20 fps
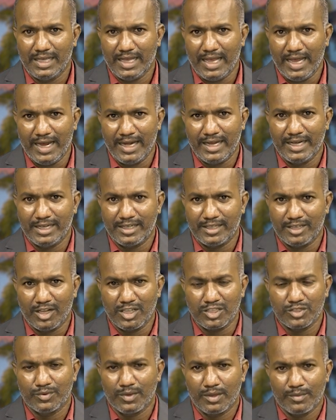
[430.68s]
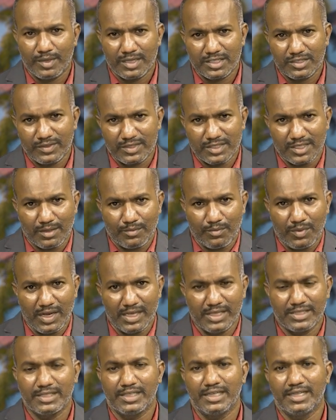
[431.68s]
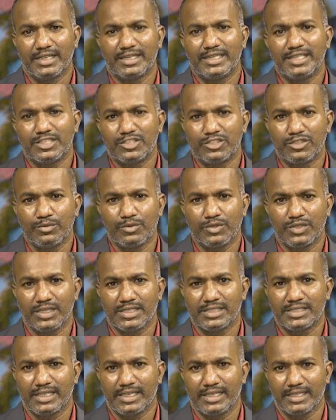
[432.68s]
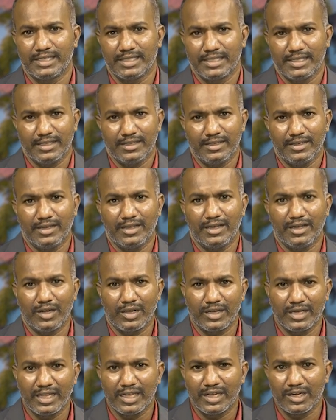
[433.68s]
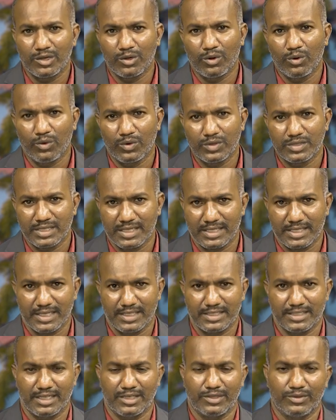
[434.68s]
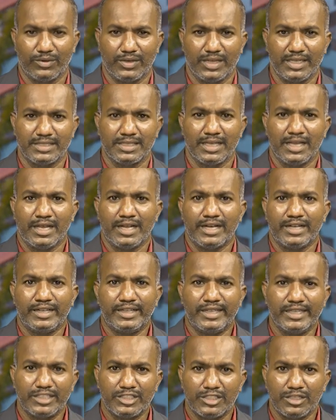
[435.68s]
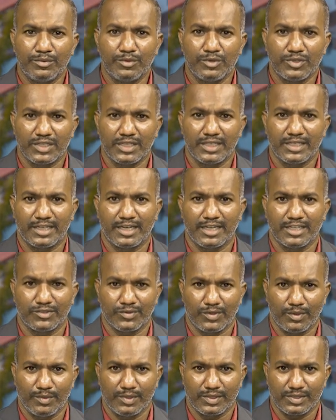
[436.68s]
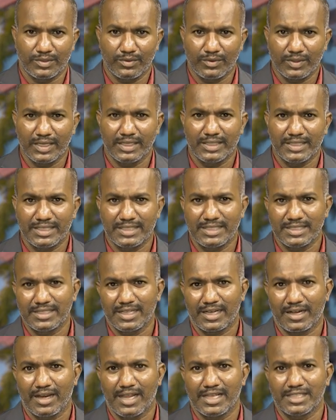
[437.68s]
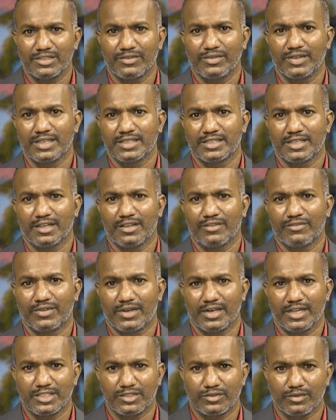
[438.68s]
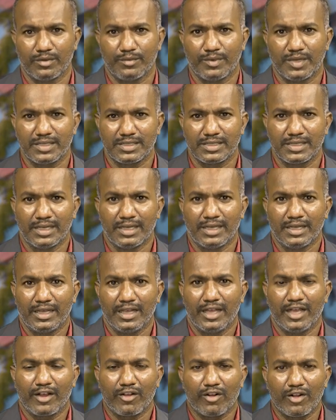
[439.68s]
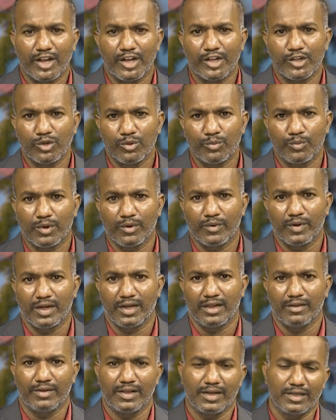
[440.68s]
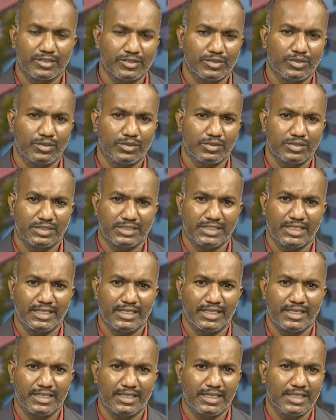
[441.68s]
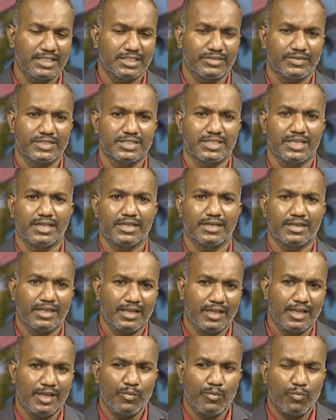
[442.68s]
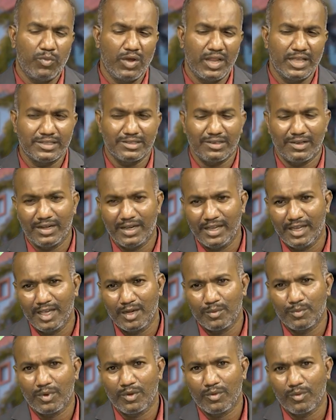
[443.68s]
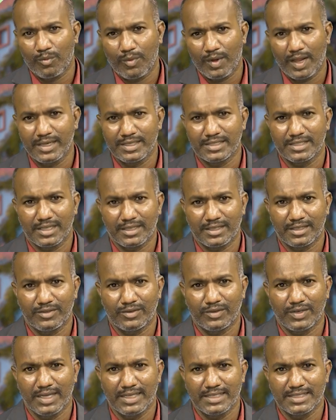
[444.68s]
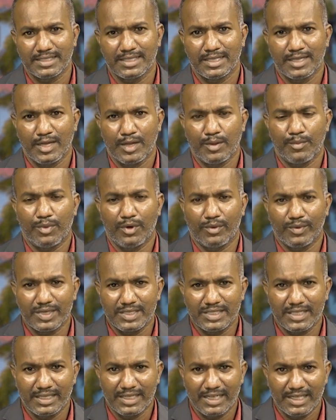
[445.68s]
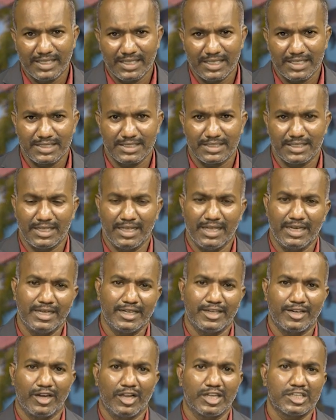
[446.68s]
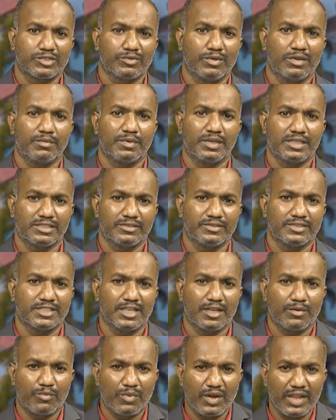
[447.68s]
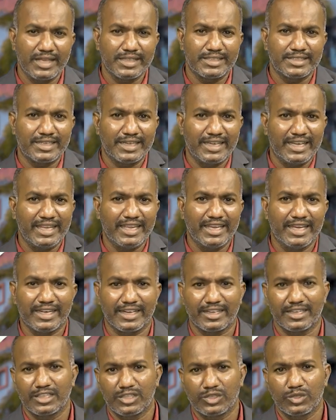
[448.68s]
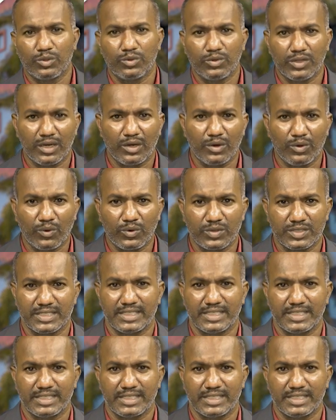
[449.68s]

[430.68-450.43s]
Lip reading: and transformers which are placed in distribution side or near to load centers are known as distribution transformers. Okay, this is the classification of transformers according to power level. So generators which are placed near power plants are known as power generators, and transformers which are placed near to the load